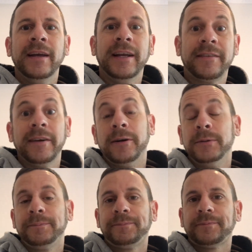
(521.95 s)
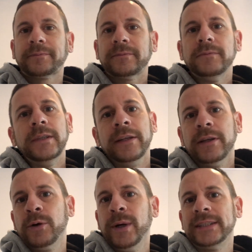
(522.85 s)
And so
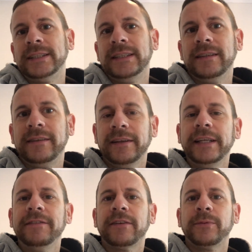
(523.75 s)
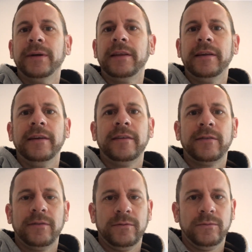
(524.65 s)
the question to leave us with
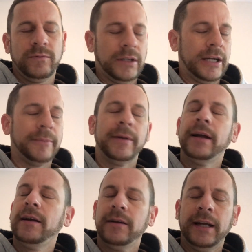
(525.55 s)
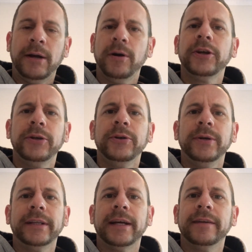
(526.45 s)
is, how are you
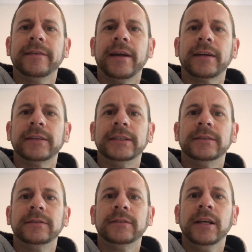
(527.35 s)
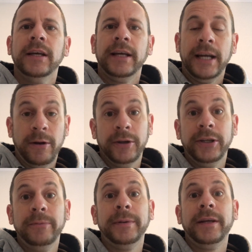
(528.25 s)
doing that exactly? How are
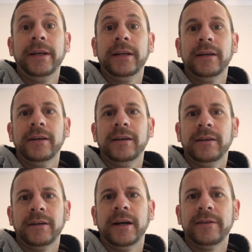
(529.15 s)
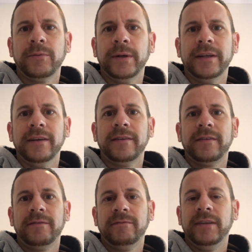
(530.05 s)
you being God's
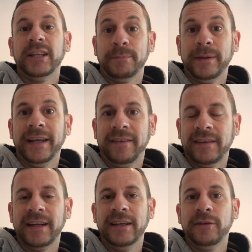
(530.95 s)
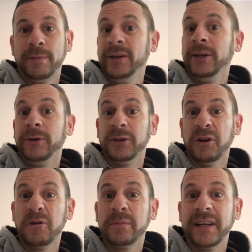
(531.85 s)
witness in the place that he's put you, your
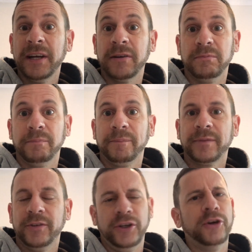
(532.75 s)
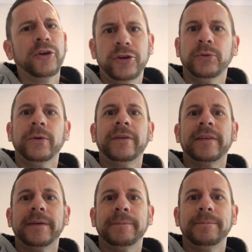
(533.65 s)
hometown, your
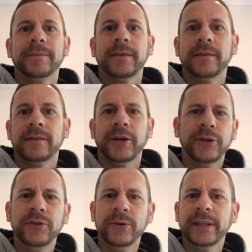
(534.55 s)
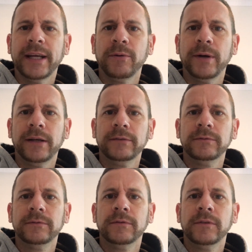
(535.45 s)
Jerusalem? Are you doing that well?